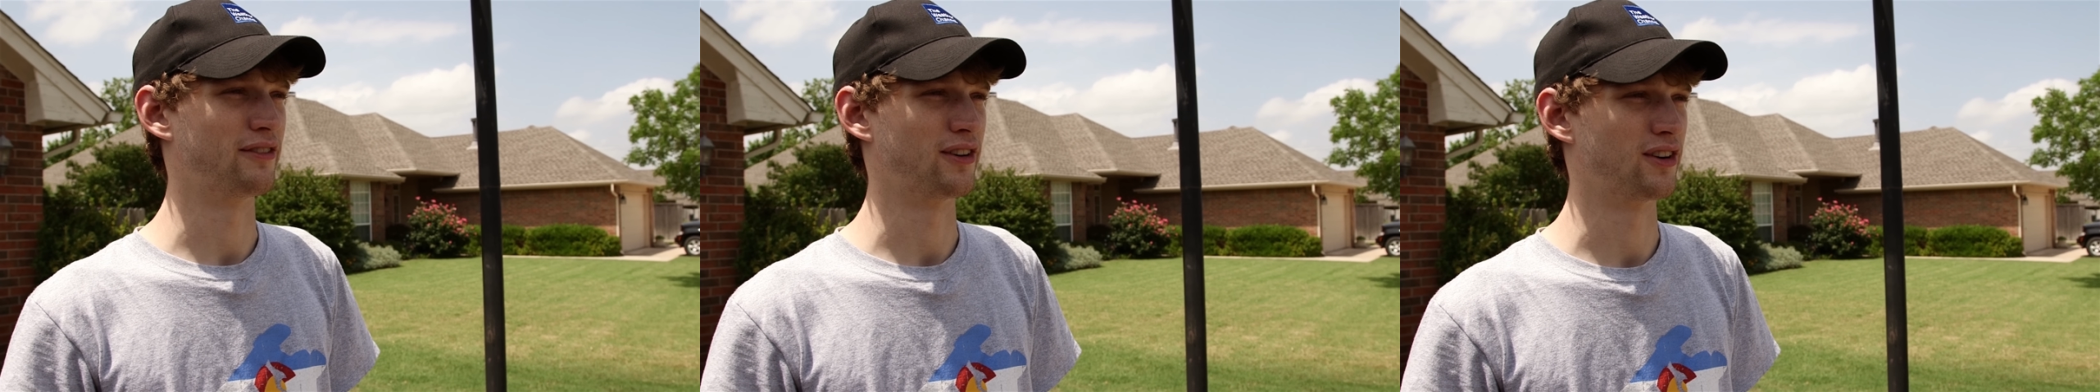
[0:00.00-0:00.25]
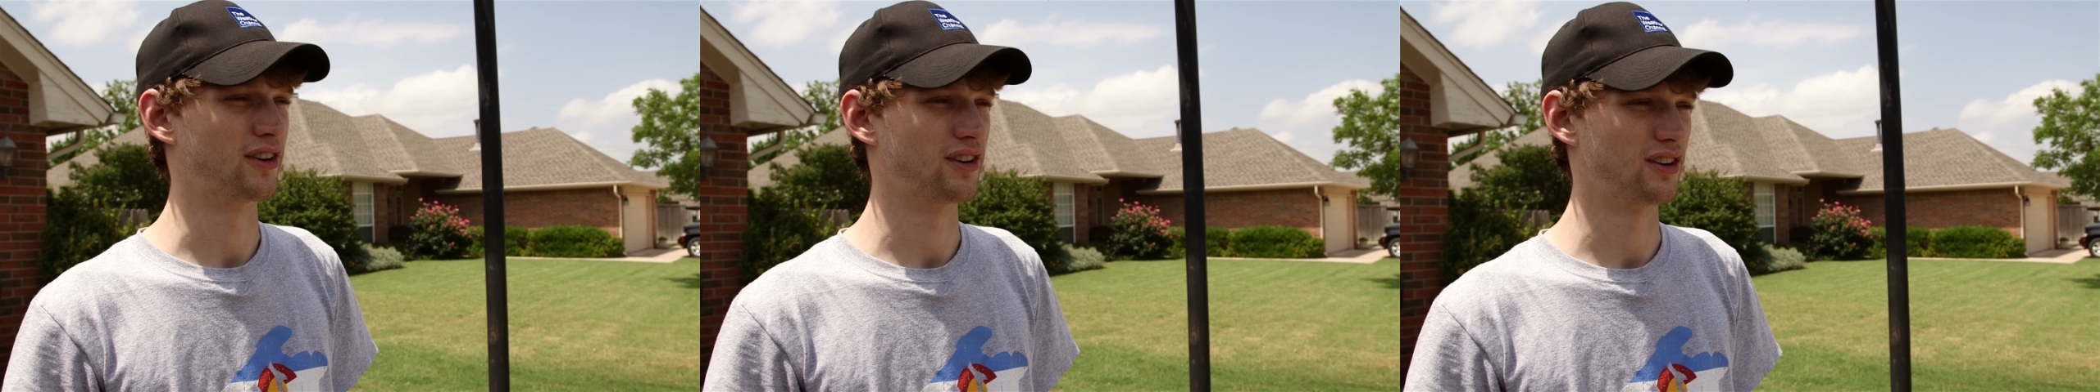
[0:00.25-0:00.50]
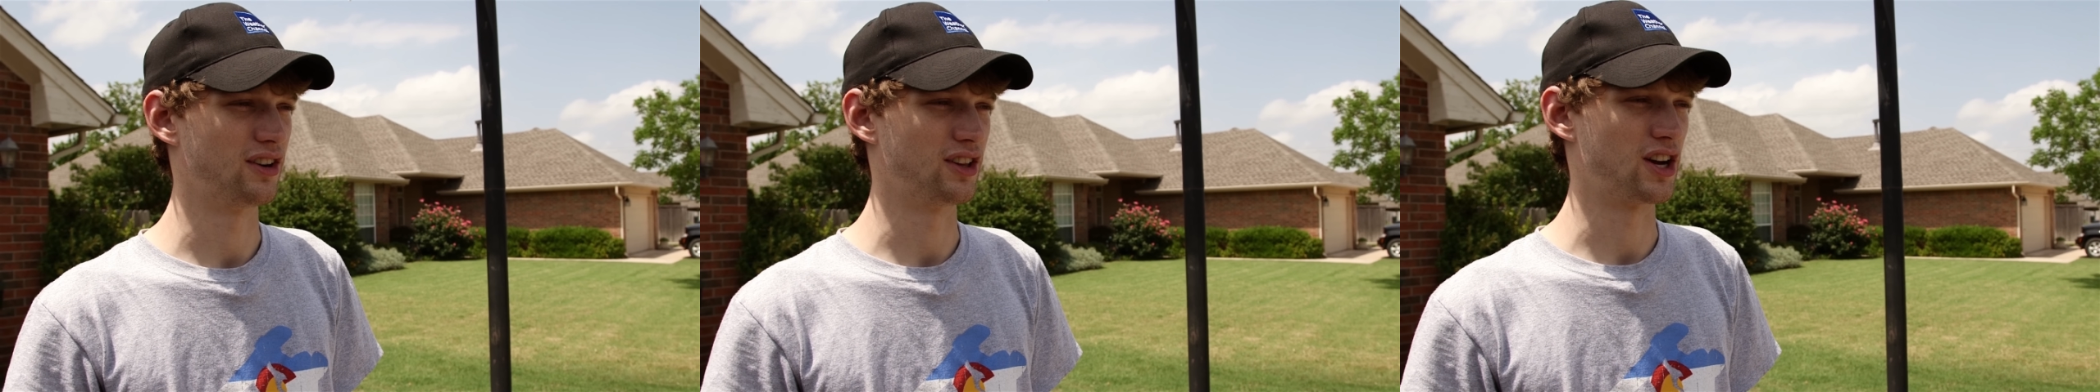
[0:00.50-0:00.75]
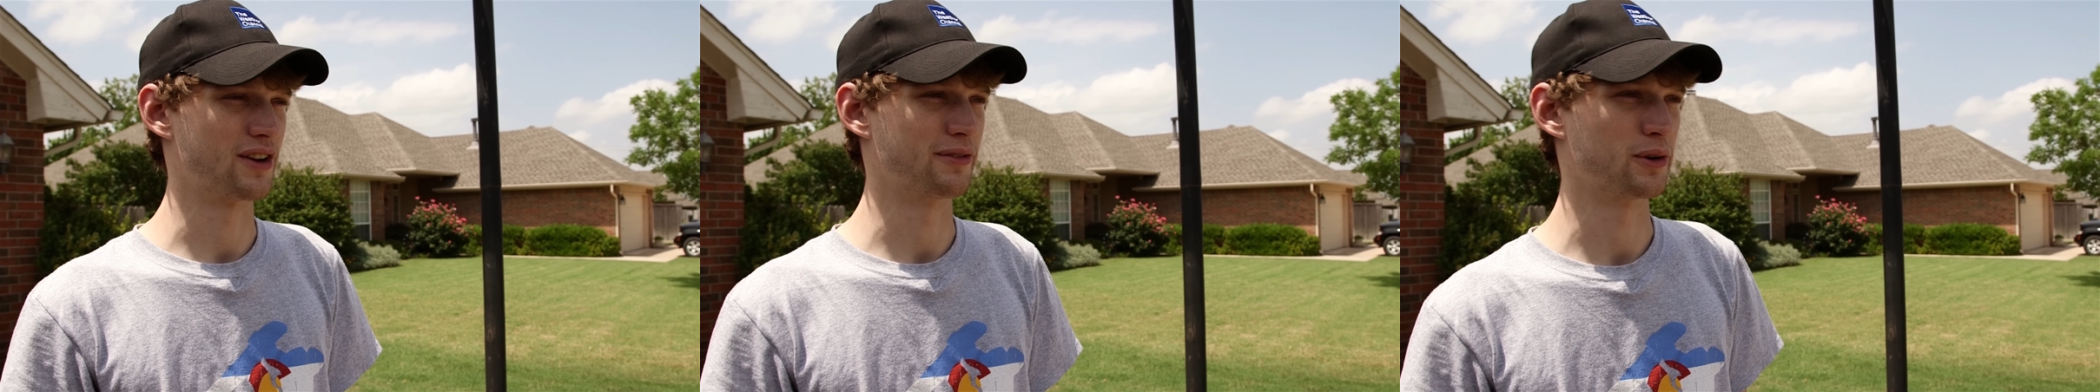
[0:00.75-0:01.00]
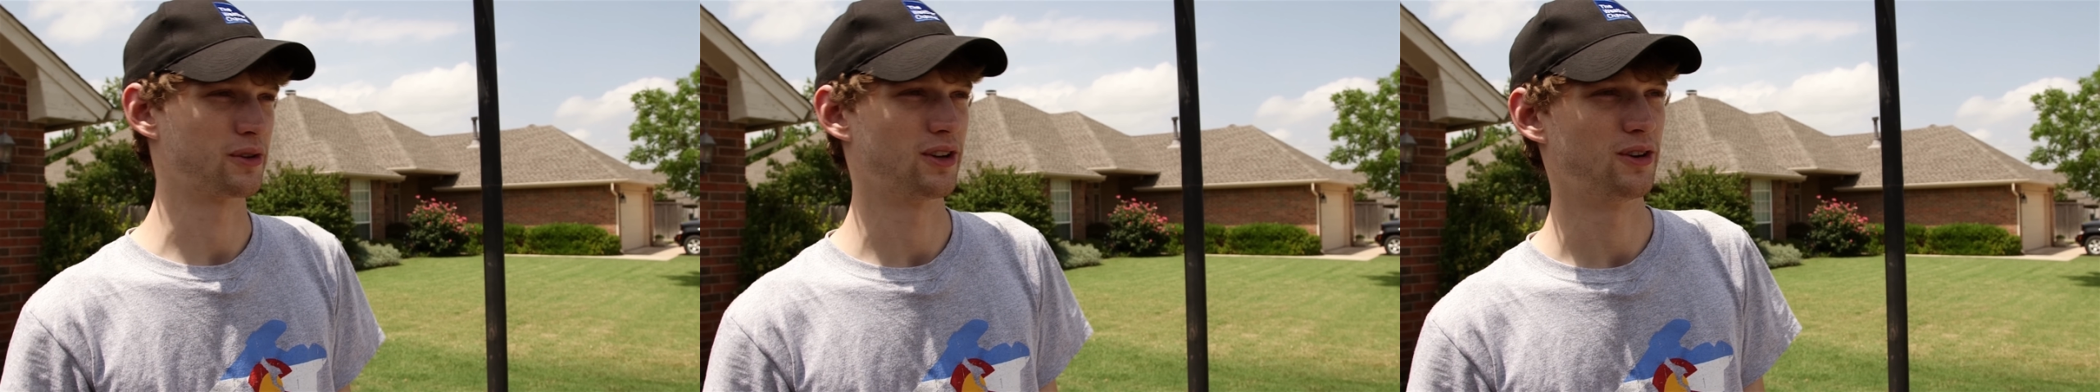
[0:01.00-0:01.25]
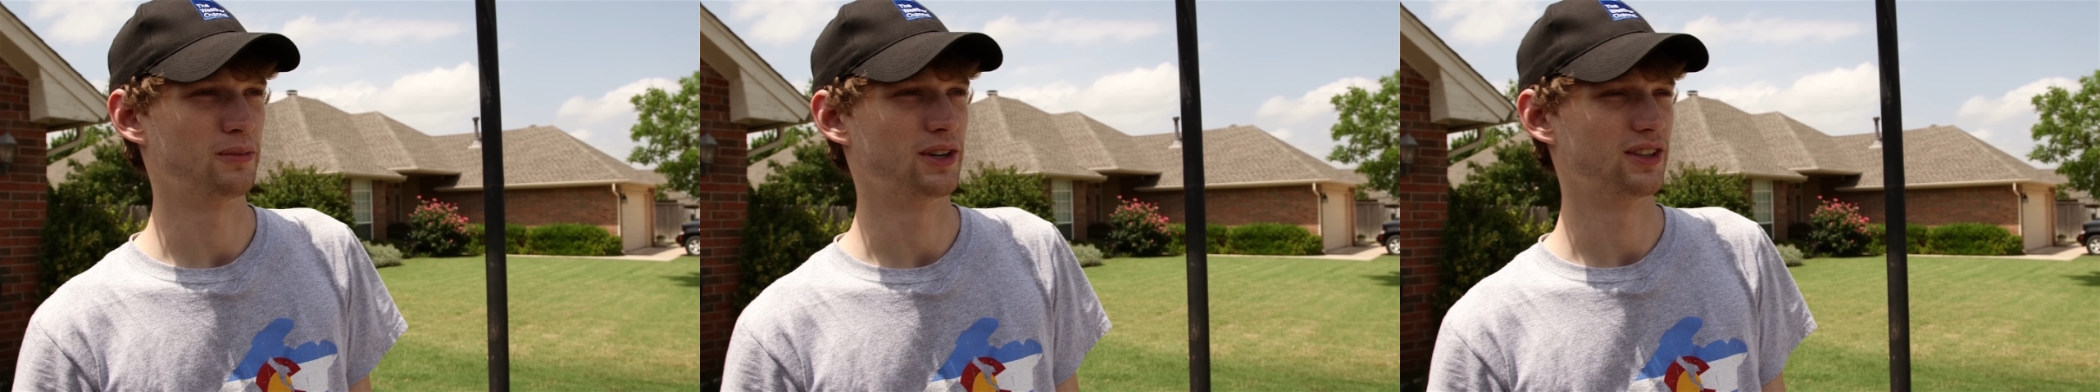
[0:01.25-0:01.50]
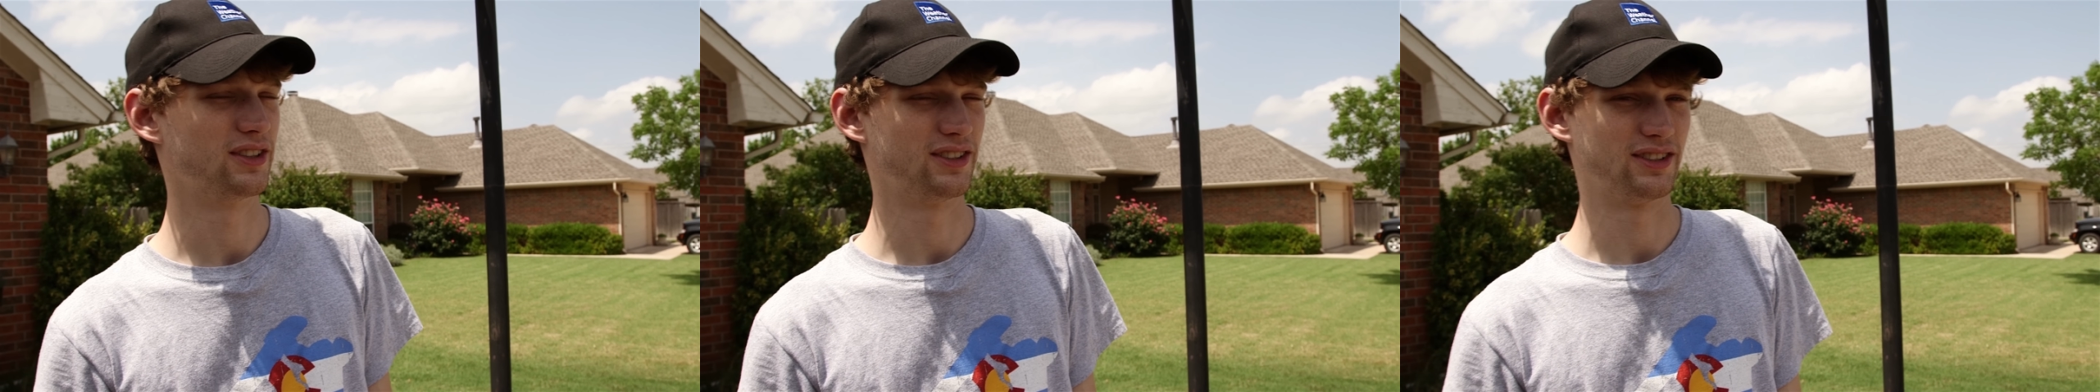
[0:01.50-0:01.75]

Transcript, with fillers: for a lot of Oklahoma,